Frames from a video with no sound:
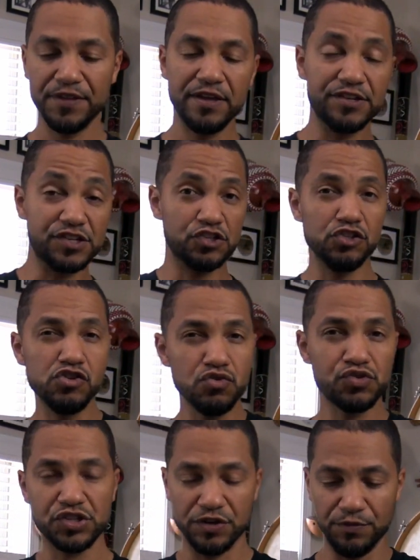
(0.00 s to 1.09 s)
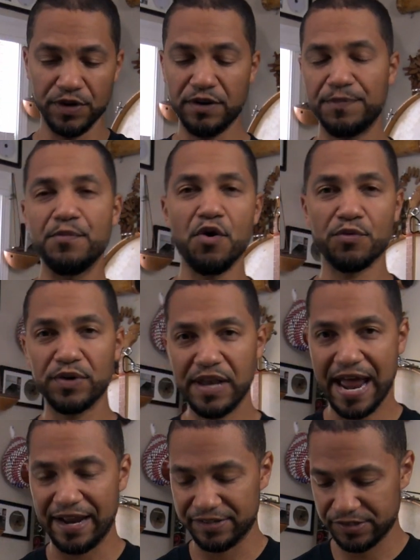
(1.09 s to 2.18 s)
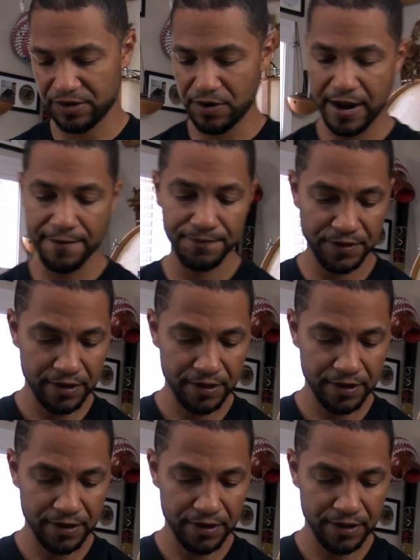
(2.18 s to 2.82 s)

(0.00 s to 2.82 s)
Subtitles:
This is looser. We're gonna be more relaxed, all right?